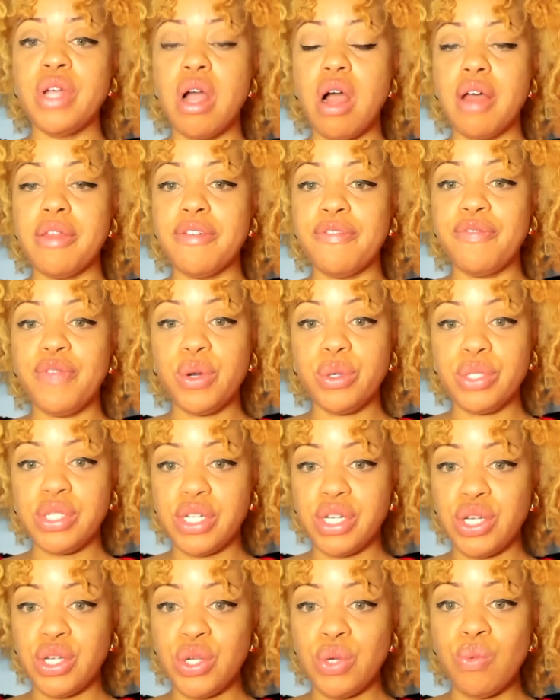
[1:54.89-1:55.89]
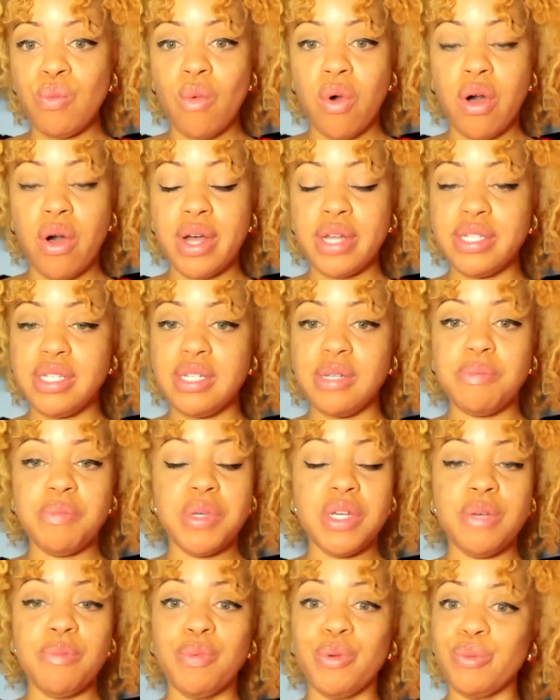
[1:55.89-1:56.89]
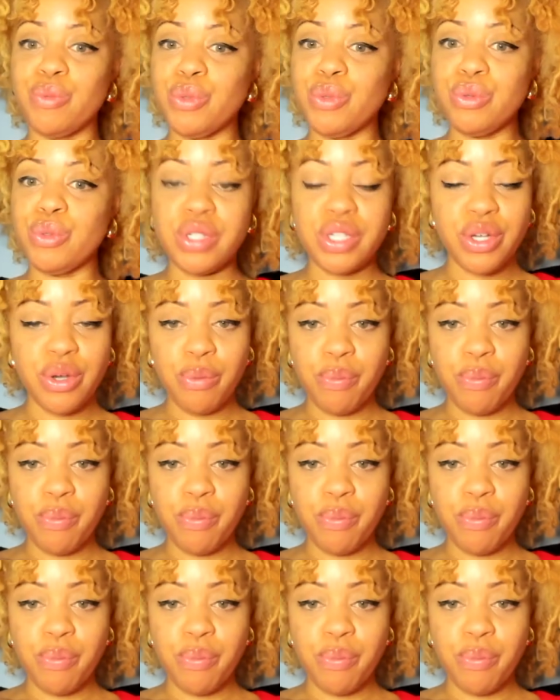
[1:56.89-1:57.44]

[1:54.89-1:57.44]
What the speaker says: are the folks that you want to be perusing your